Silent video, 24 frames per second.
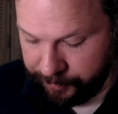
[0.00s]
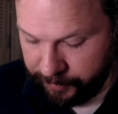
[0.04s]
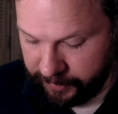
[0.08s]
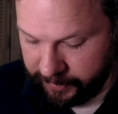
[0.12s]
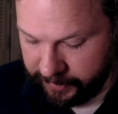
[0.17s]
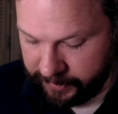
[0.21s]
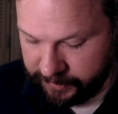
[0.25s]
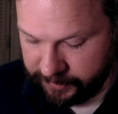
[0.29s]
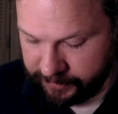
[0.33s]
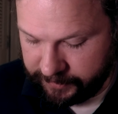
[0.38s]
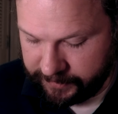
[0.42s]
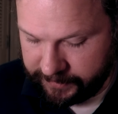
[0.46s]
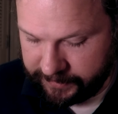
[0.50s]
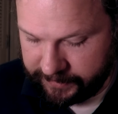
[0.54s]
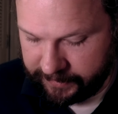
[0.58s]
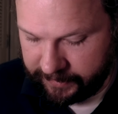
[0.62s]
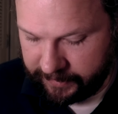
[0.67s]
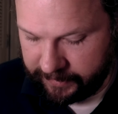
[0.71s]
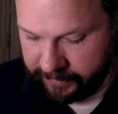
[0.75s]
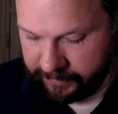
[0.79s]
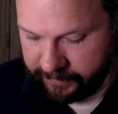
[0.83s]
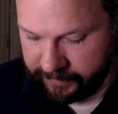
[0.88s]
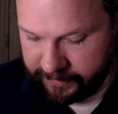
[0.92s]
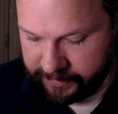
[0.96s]
interested
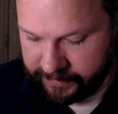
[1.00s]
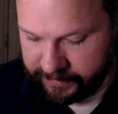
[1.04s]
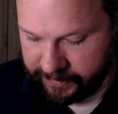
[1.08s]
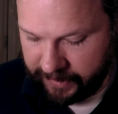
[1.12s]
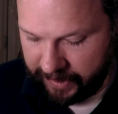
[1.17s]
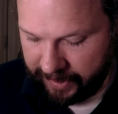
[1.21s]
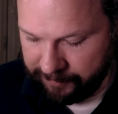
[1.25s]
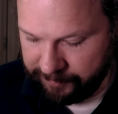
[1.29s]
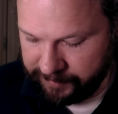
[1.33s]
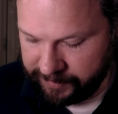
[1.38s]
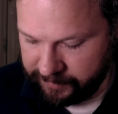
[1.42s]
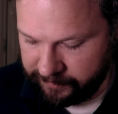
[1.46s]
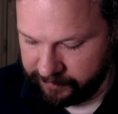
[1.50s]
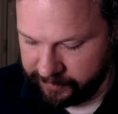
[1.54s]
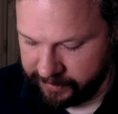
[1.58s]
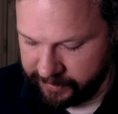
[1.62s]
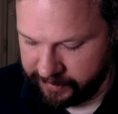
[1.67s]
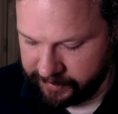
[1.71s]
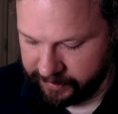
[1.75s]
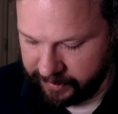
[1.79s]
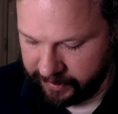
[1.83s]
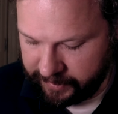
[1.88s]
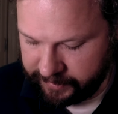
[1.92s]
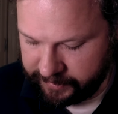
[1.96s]
in these types of
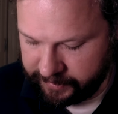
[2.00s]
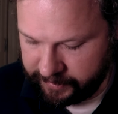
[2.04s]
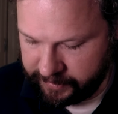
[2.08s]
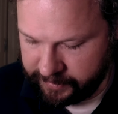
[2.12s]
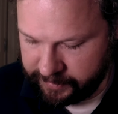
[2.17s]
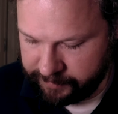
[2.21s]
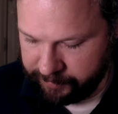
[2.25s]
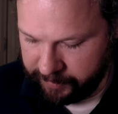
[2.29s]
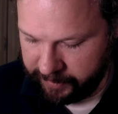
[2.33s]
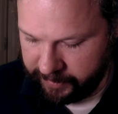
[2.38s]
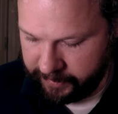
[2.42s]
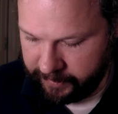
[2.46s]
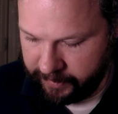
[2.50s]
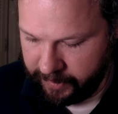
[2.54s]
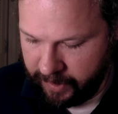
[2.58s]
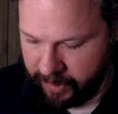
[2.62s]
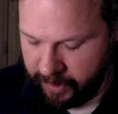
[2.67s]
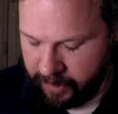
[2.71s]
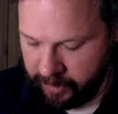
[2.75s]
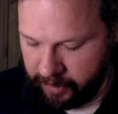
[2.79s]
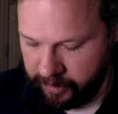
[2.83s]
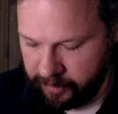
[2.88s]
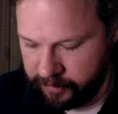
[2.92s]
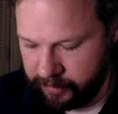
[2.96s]
discussions, but
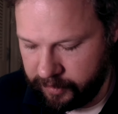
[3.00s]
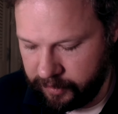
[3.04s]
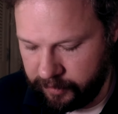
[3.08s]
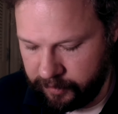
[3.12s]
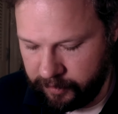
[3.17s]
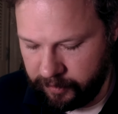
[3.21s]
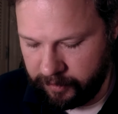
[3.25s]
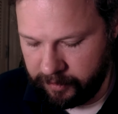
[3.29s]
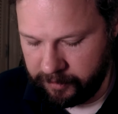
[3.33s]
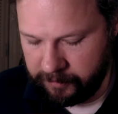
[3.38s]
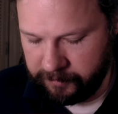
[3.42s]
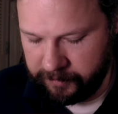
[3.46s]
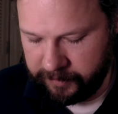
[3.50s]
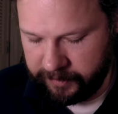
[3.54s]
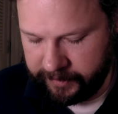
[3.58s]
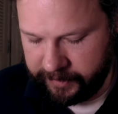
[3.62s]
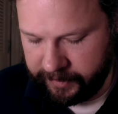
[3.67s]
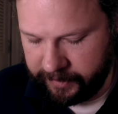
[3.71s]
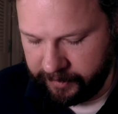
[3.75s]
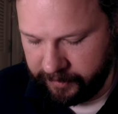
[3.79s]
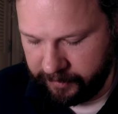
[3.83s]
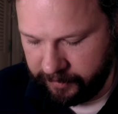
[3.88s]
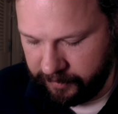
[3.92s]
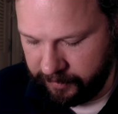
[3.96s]
Kierkegaard really
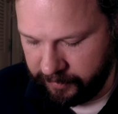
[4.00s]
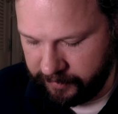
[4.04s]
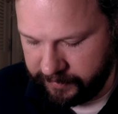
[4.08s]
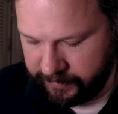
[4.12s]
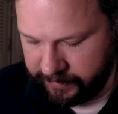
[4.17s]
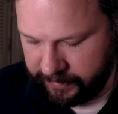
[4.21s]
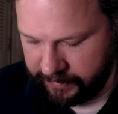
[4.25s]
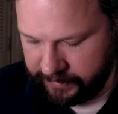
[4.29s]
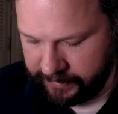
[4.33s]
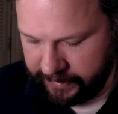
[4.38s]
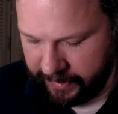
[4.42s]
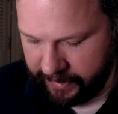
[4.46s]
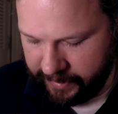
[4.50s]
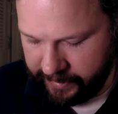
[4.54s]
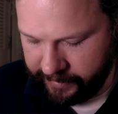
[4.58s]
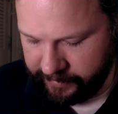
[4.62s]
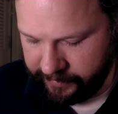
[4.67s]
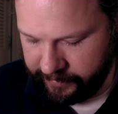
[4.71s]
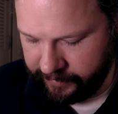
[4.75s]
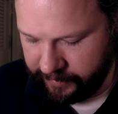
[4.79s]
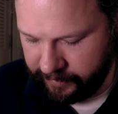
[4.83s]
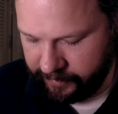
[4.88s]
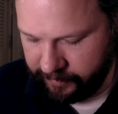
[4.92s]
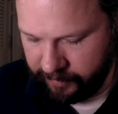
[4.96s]
goes to
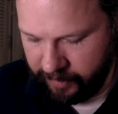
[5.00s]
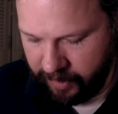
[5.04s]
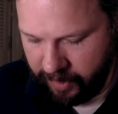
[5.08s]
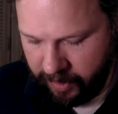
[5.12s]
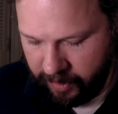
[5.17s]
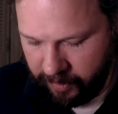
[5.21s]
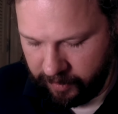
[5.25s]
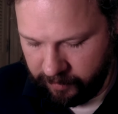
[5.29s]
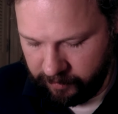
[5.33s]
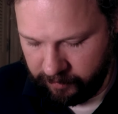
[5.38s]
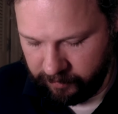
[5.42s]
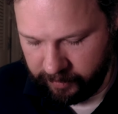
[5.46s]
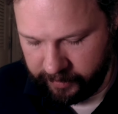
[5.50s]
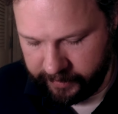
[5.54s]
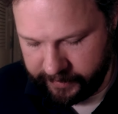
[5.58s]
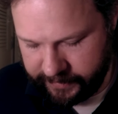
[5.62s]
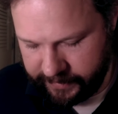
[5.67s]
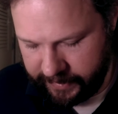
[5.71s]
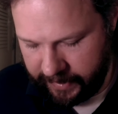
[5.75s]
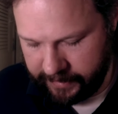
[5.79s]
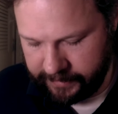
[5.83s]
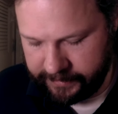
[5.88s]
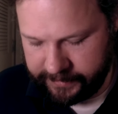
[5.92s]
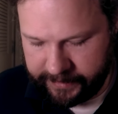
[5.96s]
town on what is
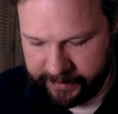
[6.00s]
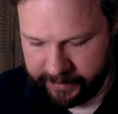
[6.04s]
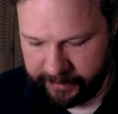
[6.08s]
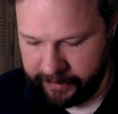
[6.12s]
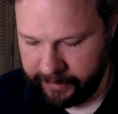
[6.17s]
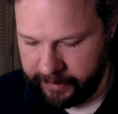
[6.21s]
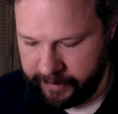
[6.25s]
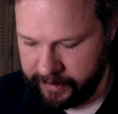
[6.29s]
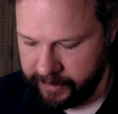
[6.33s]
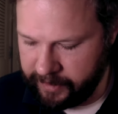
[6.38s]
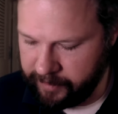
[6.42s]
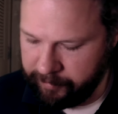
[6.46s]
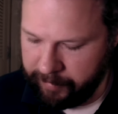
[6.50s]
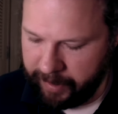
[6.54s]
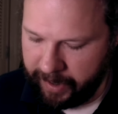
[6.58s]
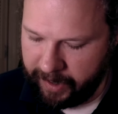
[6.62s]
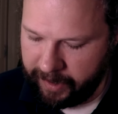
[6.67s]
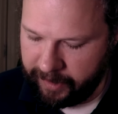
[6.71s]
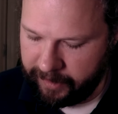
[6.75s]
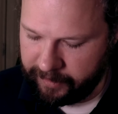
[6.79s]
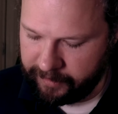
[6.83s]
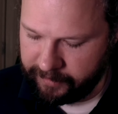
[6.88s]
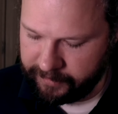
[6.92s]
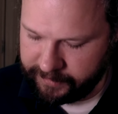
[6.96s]
Antigone
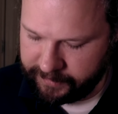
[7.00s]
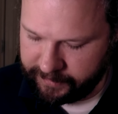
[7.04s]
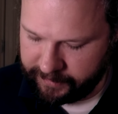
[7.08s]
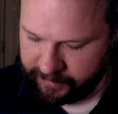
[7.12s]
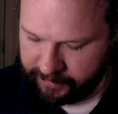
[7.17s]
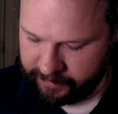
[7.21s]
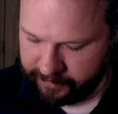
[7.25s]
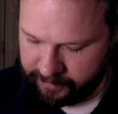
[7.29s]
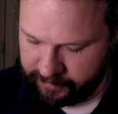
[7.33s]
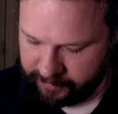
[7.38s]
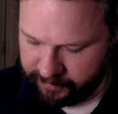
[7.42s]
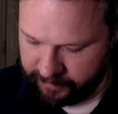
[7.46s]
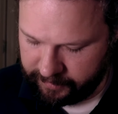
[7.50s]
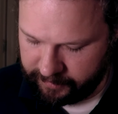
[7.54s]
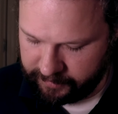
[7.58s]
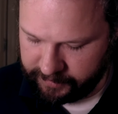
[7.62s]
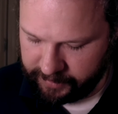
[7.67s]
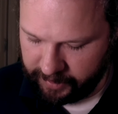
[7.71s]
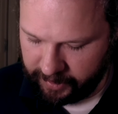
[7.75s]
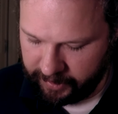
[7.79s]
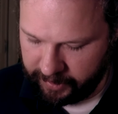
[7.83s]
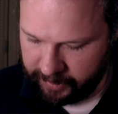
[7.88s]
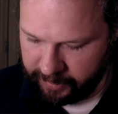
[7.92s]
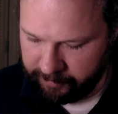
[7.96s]
about and
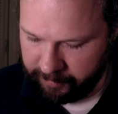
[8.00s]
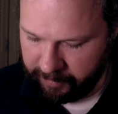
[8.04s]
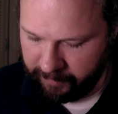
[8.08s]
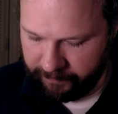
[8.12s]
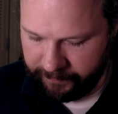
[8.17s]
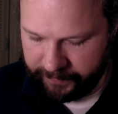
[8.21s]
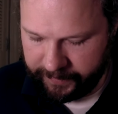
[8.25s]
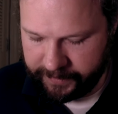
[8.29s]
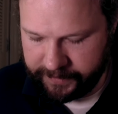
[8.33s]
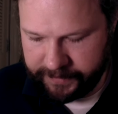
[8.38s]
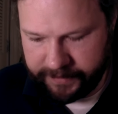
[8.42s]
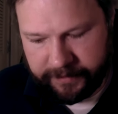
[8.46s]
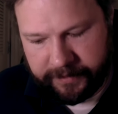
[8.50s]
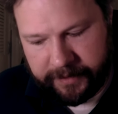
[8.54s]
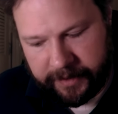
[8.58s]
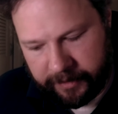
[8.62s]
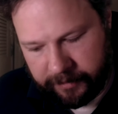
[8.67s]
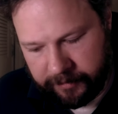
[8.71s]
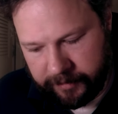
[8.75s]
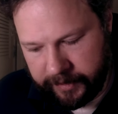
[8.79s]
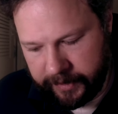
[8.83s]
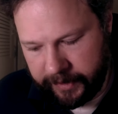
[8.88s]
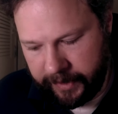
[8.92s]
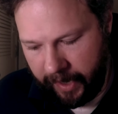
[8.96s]
talking about this. Didn't
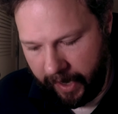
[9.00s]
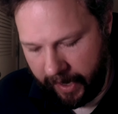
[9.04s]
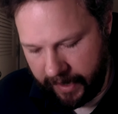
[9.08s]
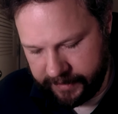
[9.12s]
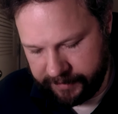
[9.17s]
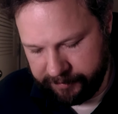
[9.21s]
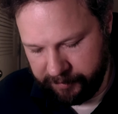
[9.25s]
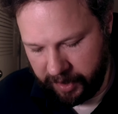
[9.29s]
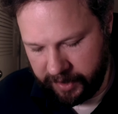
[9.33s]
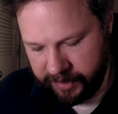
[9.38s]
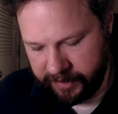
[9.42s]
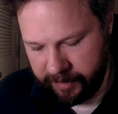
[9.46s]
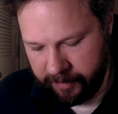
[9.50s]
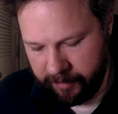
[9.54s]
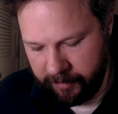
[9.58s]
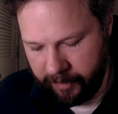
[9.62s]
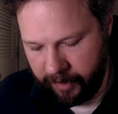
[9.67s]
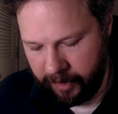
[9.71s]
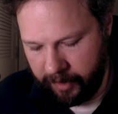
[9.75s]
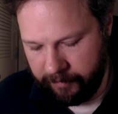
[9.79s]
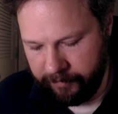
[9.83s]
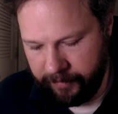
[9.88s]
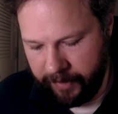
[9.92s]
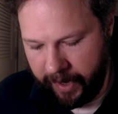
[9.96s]
really get as much
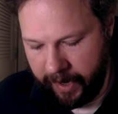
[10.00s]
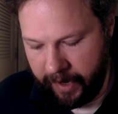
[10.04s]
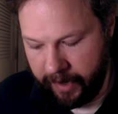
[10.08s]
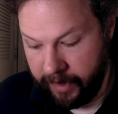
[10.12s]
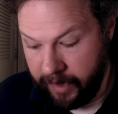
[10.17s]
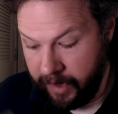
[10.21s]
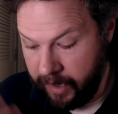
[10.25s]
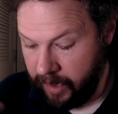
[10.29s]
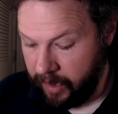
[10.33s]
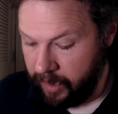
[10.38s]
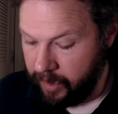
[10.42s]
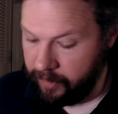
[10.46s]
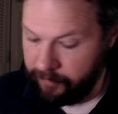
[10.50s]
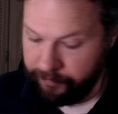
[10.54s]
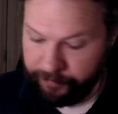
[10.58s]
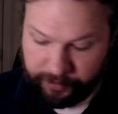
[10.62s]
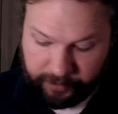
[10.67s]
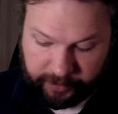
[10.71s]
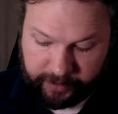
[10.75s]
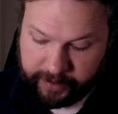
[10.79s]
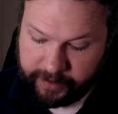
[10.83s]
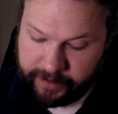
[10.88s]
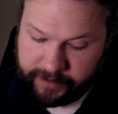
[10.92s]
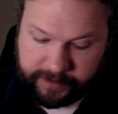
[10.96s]
of that. If
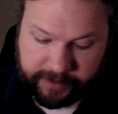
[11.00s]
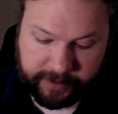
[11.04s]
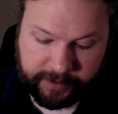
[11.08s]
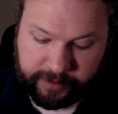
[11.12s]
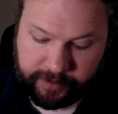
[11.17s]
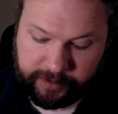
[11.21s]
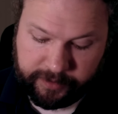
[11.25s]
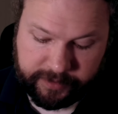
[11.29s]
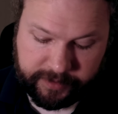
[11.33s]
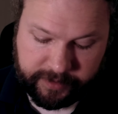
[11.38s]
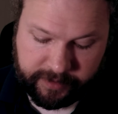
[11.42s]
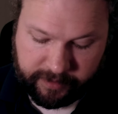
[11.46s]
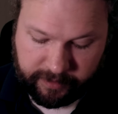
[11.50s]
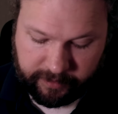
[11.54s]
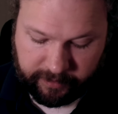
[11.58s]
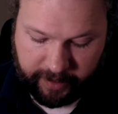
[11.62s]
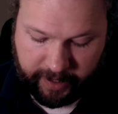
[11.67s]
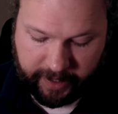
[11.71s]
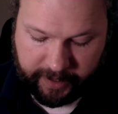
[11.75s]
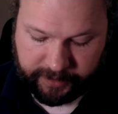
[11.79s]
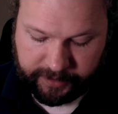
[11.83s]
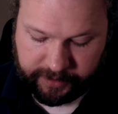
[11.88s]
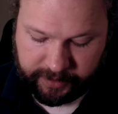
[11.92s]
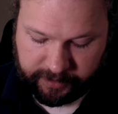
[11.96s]
you're into those, you know,
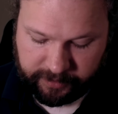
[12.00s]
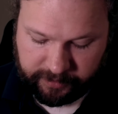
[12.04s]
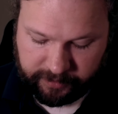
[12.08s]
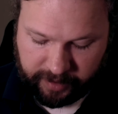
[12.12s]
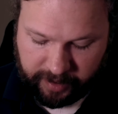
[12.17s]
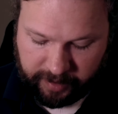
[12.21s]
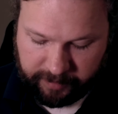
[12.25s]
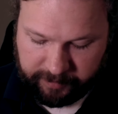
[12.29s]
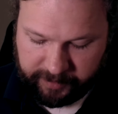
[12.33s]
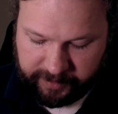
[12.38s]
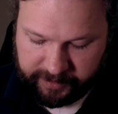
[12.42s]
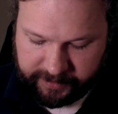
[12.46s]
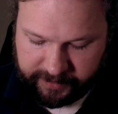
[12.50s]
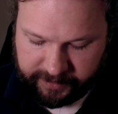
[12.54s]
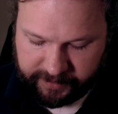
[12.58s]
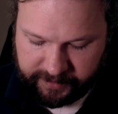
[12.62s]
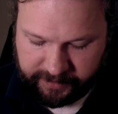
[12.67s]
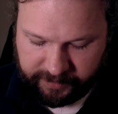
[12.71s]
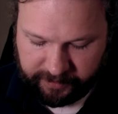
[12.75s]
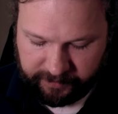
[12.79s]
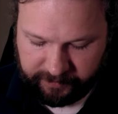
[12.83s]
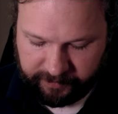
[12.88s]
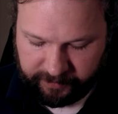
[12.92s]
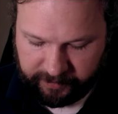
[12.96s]
ancient dramas and
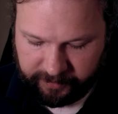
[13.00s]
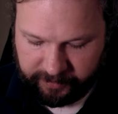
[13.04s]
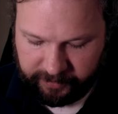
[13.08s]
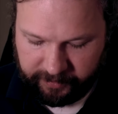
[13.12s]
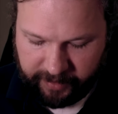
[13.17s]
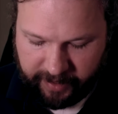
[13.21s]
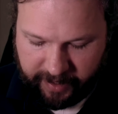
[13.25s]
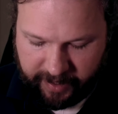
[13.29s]
so forth,